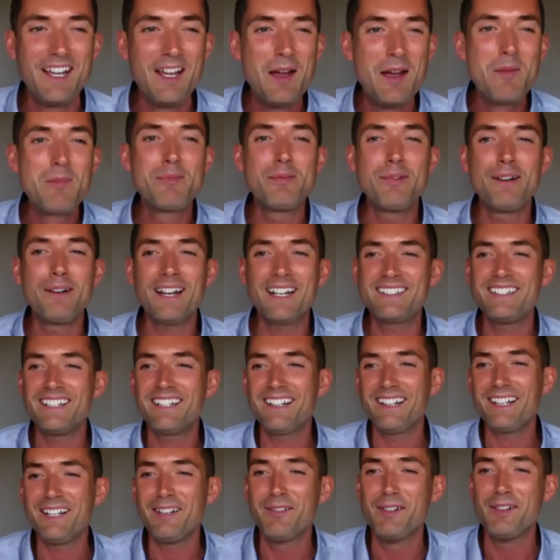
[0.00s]

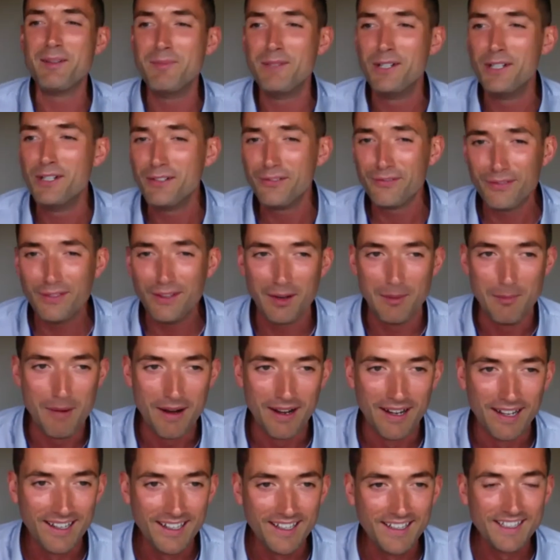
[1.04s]
Practically removed them.
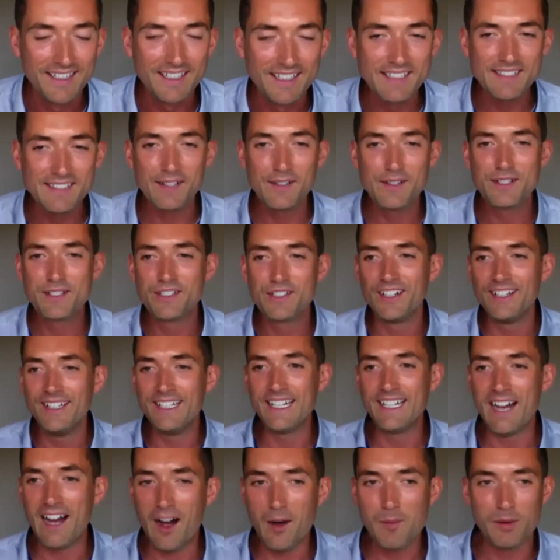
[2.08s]
So joining
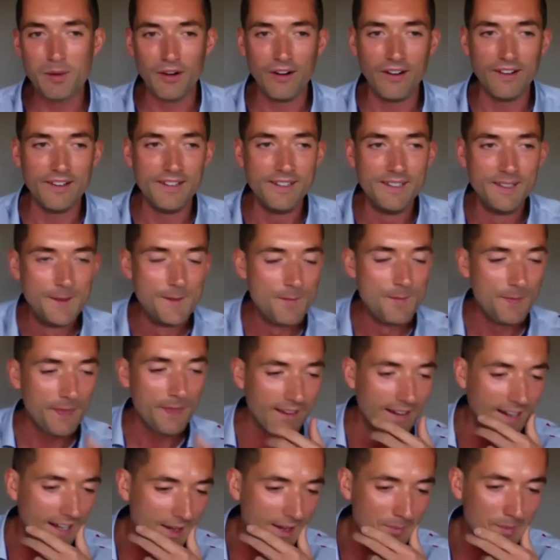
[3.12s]
Arbonne,
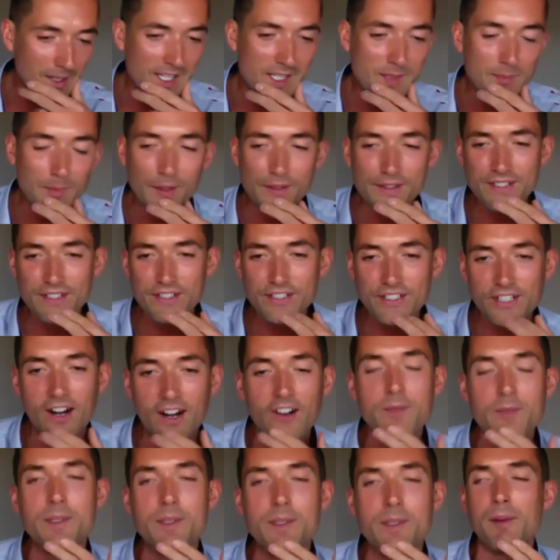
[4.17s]
my sponsor,
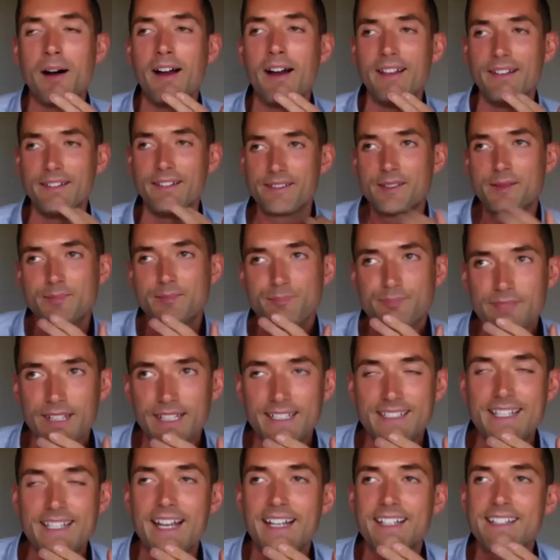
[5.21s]
Shara Meek-Myers,
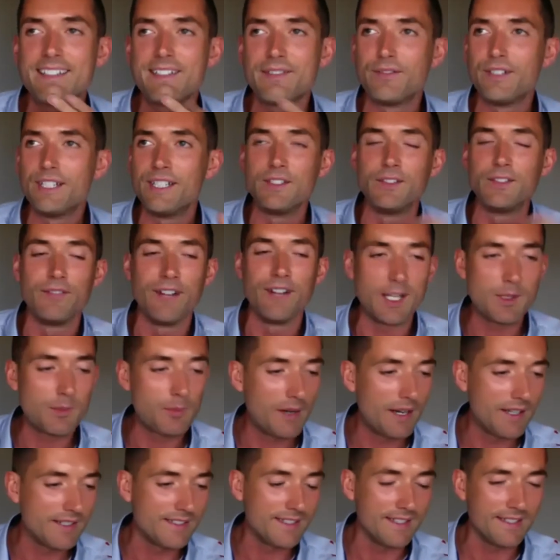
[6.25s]
Executive Regional Vice
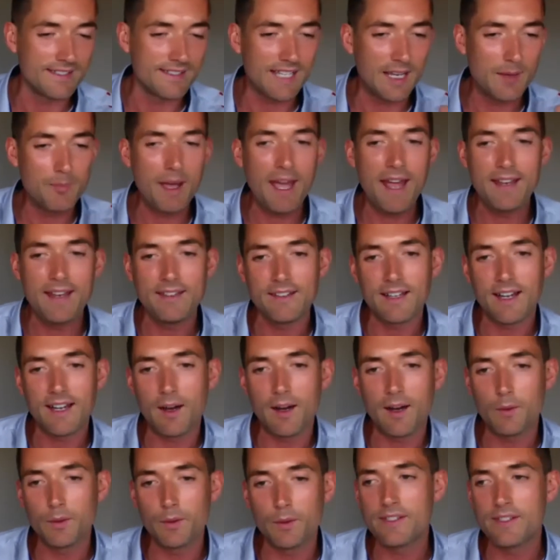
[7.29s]
President, said, Ben, I
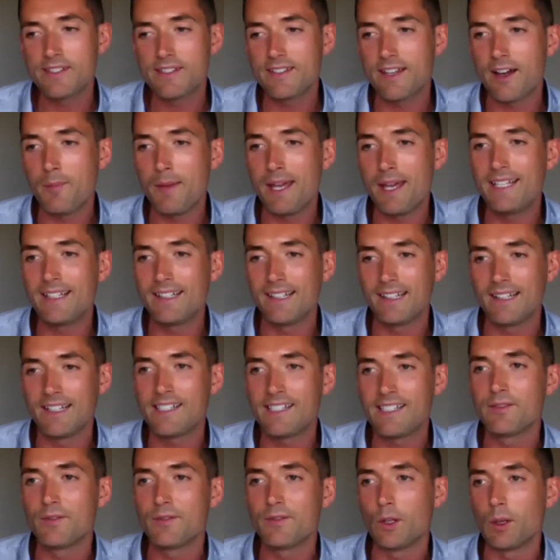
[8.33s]
want you to start making a
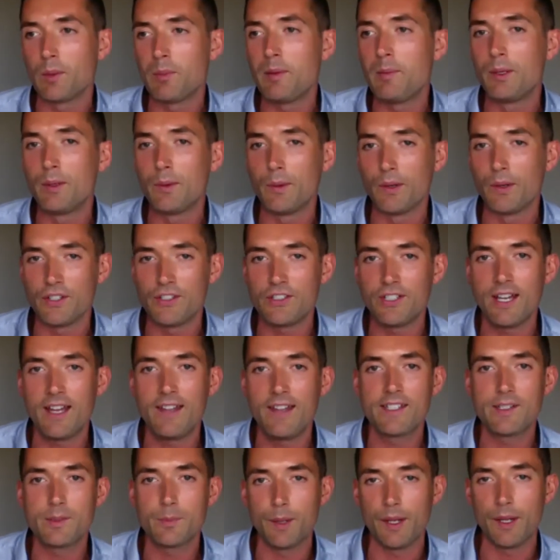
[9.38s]
list of all the people you want to share
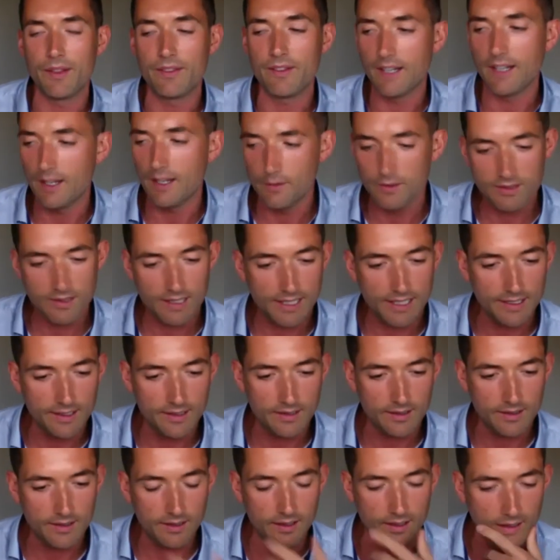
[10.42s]
this with. And I was like,
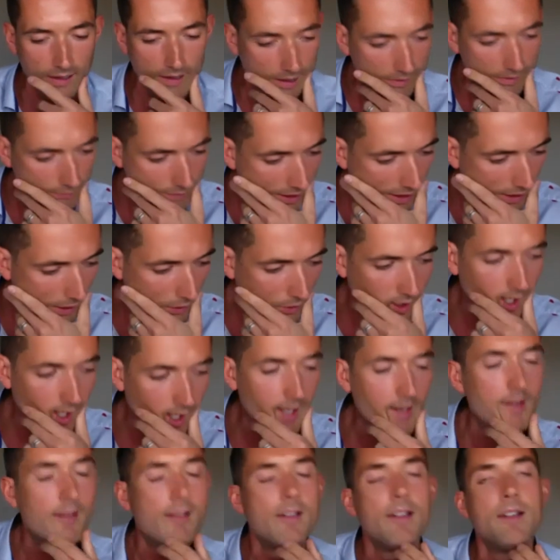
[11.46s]
right, okay.